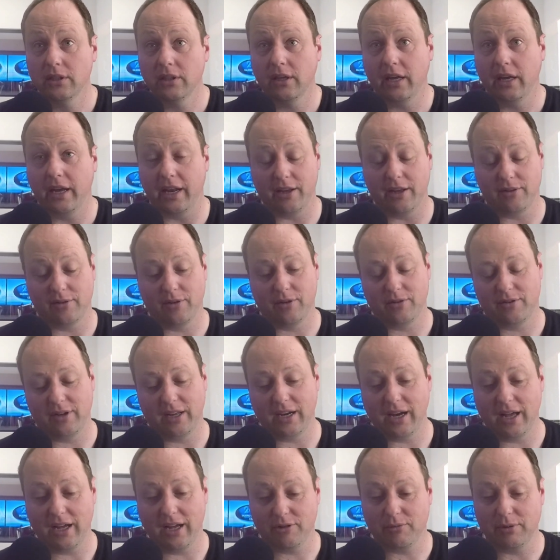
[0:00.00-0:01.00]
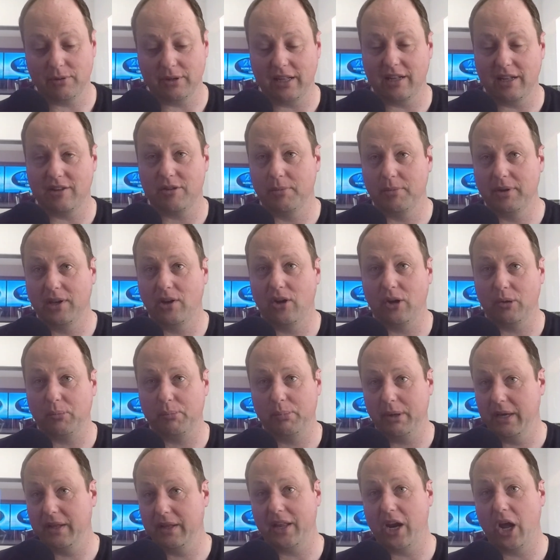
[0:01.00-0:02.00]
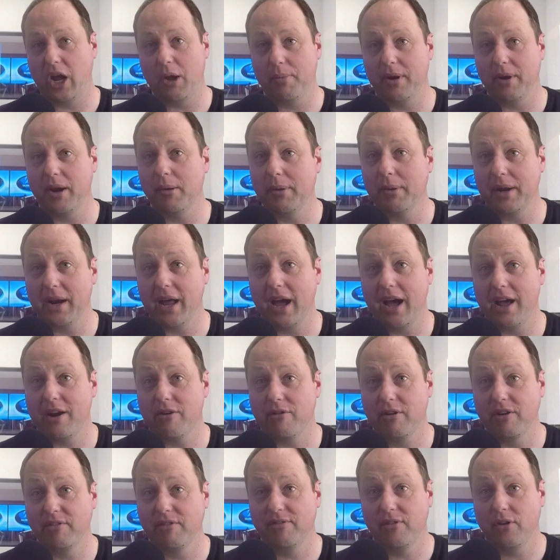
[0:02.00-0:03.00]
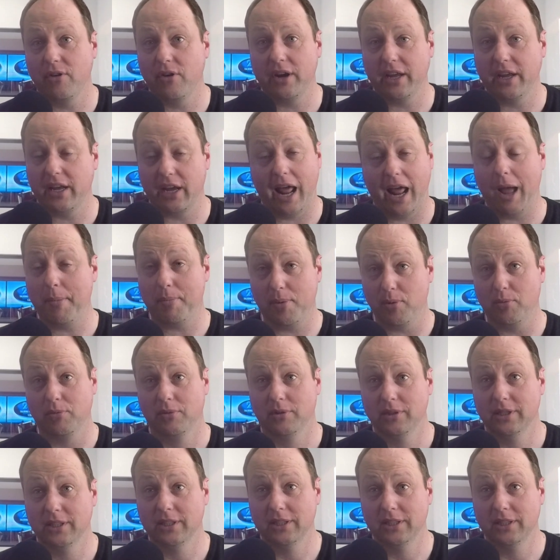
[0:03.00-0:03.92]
And as I said last week, that's a bit like peeling open a banana and finding an apple.